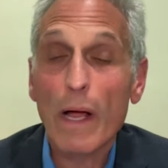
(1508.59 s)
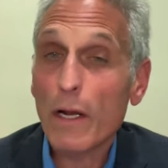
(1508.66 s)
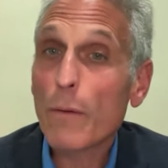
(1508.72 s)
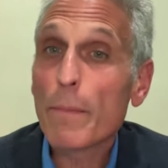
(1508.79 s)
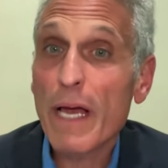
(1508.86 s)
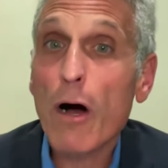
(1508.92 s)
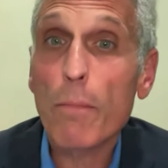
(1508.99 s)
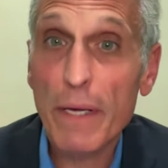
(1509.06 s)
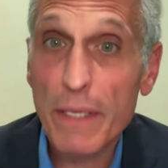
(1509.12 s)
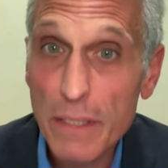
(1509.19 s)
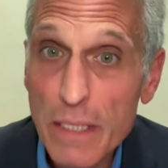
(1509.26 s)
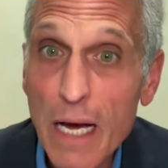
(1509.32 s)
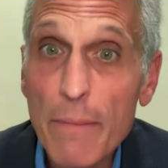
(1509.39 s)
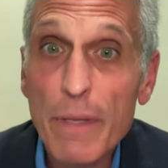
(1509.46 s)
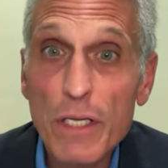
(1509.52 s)
Well, it'll be out by the
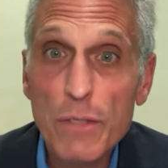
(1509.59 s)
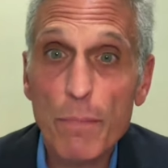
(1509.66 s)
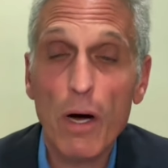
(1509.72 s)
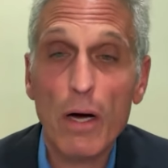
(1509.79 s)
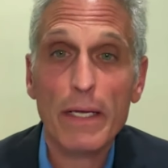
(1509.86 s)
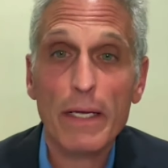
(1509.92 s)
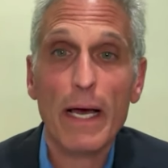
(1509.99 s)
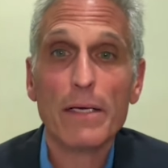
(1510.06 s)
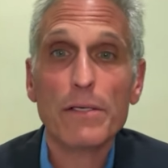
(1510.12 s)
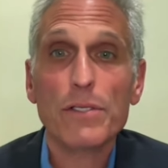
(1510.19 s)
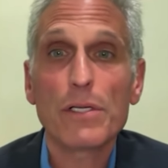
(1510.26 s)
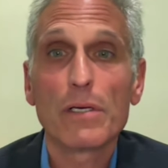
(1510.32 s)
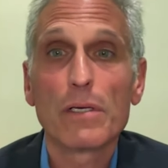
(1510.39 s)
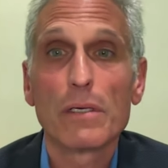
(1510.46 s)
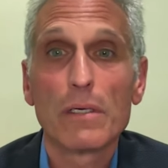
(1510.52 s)
time of this
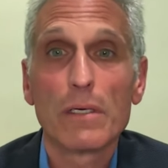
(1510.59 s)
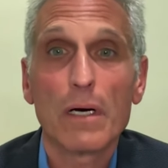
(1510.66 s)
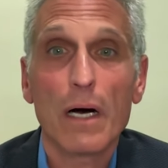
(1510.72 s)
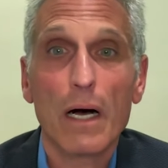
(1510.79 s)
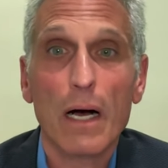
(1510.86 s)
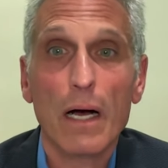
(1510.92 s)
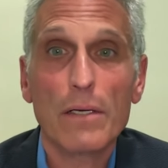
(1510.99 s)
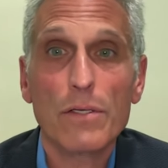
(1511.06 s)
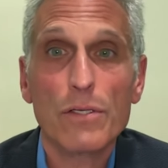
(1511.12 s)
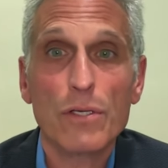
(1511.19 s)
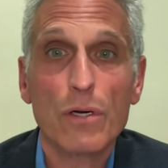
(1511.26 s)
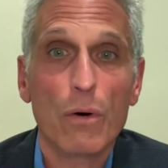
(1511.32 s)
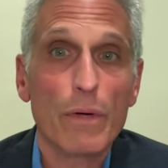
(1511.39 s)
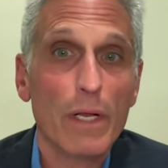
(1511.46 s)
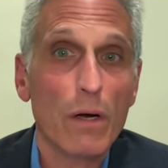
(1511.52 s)
podcast. Uh,
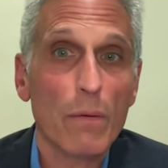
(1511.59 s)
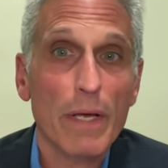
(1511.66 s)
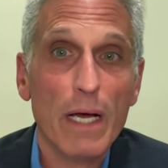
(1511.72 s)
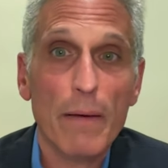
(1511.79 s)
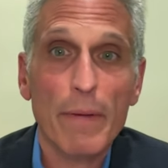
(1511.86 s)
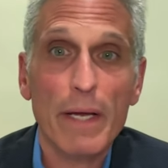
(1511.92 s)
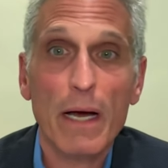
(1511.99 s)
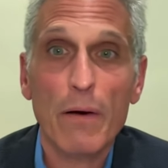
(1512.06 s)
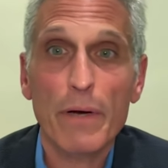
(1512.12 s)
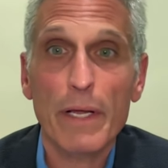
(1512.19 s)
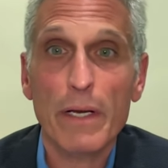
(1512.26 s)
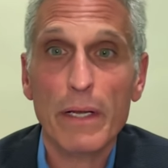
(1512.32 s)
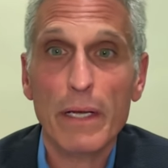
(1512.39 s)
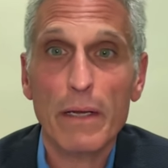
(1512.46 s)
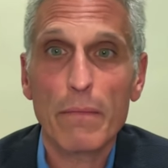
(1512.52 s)
so, you know, be coming out
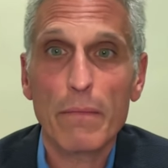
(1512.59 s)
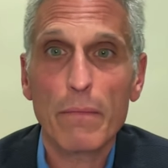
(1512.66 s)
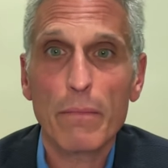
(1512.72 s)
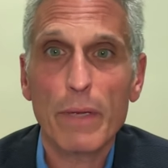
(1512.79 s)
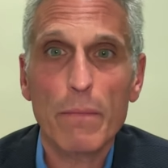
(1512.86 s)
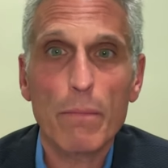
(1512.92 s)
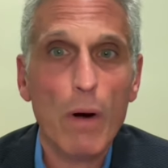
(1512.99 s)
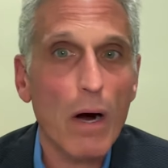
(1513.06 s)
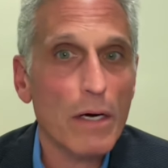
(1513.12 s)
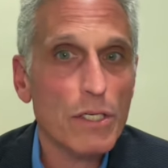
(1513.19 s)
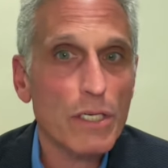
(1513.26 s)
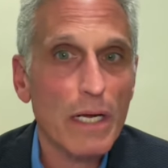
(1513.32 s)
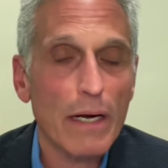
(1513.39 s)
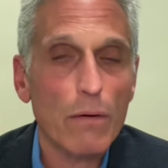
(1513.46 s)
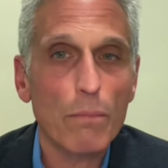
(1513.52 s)
in, in mid March,
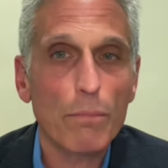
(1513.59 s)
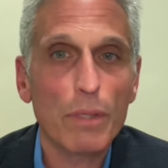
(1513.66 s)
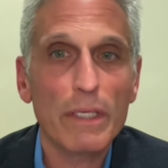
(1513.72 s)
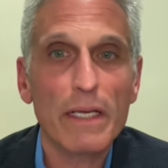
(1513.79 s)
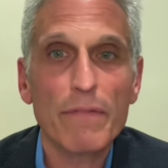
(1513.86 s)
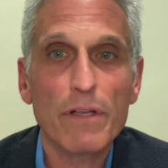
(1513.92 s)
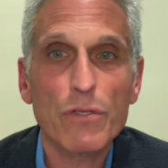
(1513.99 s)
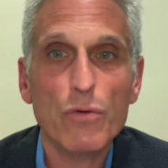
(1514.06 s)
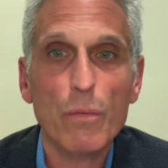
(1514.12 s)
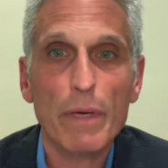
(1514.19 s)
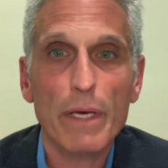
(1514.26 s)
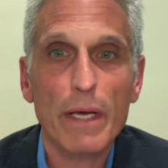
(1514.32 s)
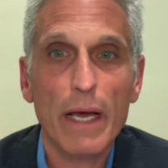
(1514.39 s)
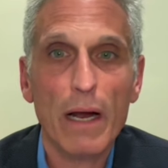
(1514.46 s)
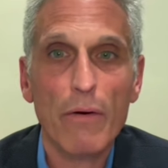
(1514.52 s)
and I don't believe this will
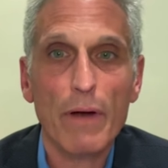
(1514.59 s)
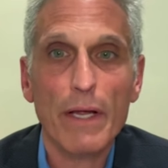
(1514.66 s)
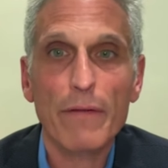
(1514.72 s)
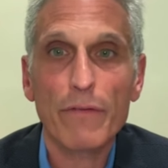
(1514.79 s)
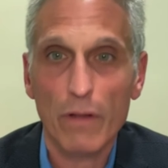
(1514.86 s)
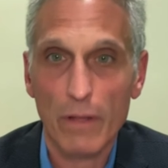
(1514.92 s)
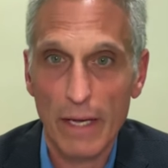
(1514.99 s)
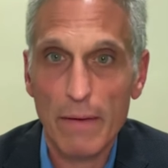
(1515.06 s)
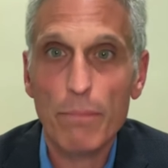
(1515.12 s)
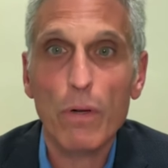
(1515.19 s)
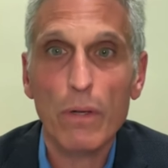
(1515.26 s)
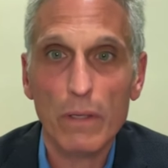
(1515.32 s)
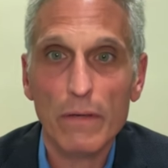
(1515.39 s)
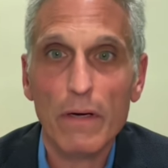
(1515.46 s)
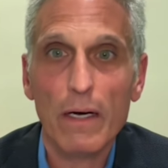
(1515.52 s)
be airing until
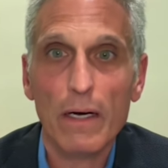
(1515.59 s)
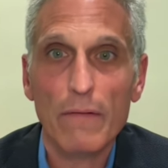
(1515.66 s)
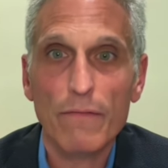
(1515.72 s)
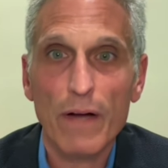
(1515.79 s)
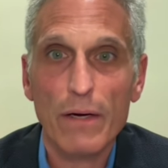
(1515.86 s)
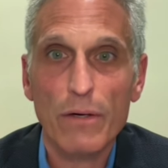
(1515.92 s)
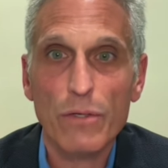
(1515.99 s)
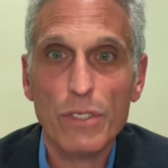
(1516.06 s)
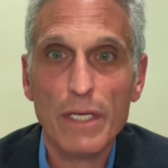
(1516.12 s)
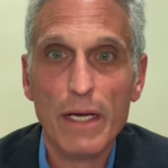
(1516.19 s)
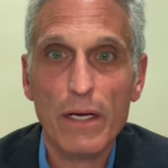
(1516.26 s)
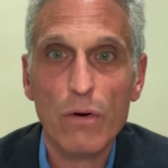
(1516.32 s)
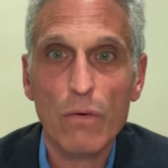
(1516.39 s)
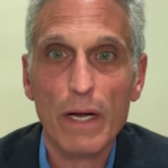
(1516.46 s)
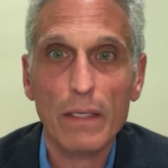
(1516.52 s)
April, uh, if I
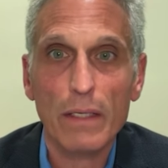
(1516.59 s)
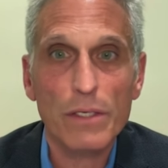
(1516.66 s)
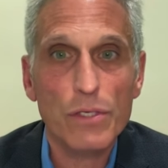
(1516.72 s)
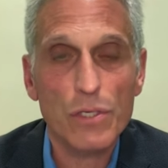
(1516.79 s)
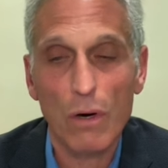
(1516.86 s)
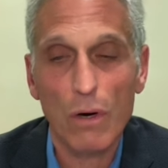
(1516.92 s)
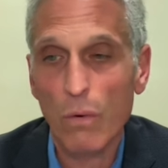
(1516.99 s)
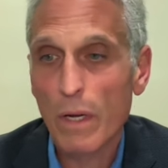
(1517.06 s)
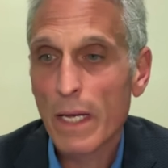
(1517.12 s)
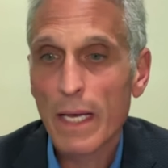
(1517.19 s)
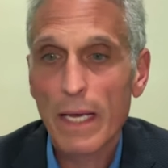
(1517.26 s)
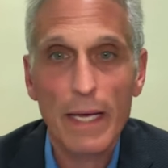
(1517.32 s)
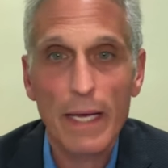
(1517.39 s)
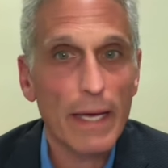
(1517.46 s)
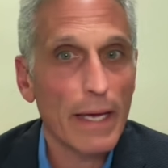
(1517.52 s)
understand correctly. So,
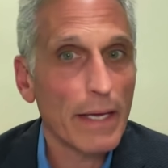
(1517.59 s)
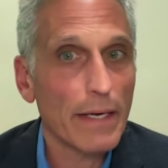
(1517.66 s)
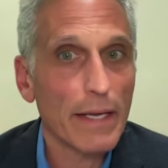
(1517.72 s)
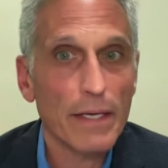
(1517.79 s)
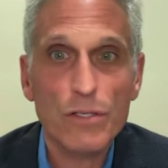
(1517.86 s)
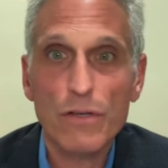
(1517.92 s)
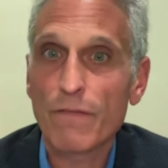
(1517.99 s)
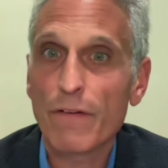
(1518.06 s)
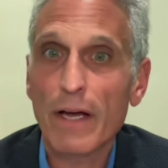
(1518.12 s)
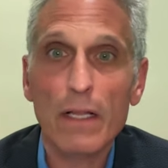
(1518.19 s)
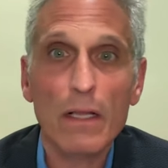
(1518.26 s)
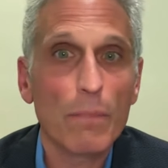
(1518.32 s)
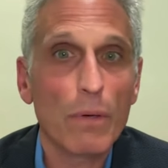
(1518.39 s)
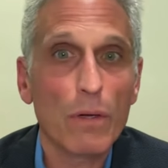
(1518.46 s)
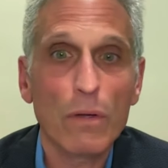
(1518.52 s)
it, it's
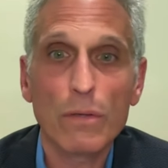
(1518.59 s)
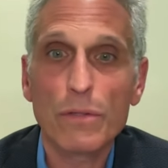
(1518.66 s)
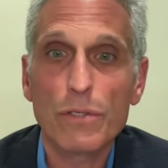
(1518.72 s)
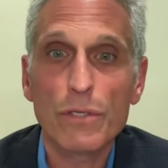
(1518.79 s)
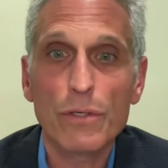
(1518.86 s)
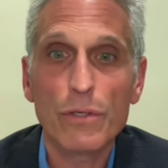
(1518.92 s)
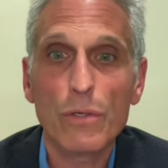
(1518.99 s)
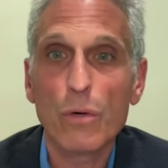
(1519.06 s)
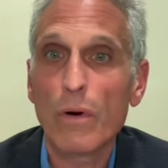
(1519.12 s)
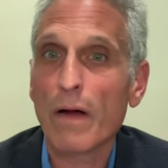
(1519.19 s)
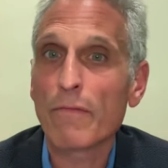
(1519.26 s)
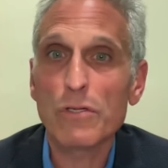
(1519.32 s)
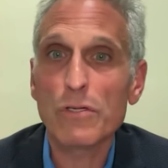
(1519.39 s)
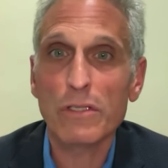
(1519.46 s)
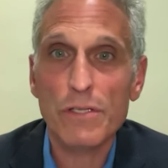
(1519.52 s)
available to
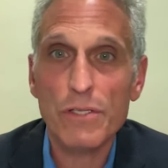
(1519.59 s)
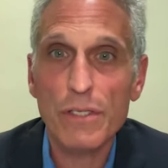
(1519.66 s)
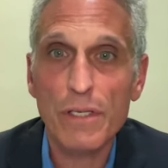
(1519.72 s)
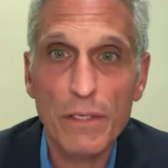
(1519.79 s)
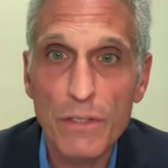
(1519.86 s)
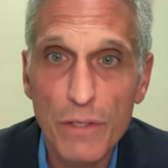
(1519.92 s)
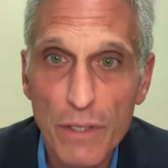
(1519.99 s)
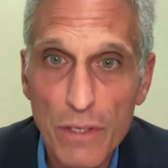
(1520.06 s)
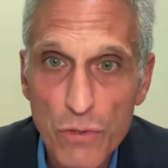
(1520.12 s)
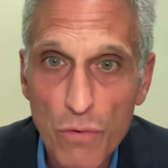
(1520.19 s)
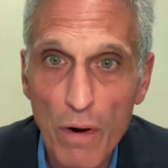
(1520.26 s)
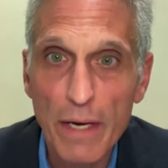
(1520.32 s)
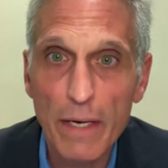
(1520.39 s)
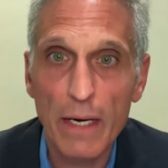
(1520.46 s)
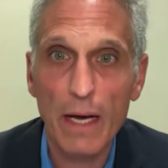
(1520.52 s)
whoever's listening to this
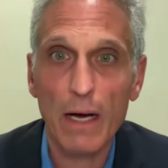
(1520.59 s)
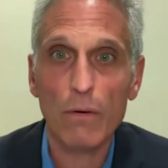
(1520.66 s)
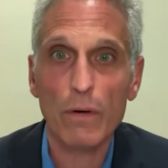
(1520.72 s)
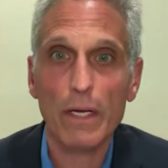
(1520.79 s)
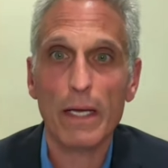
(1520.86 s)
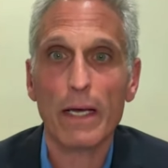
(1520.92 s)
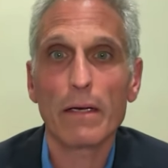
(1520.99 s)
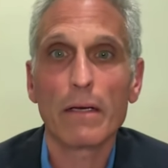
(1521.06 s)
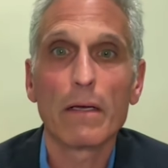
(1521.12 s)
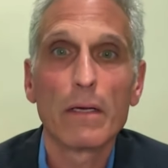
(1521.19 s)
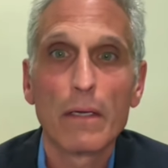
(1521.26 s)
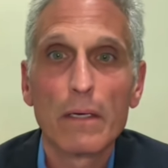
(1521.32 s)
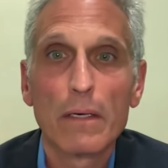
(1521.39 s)
right now. Again,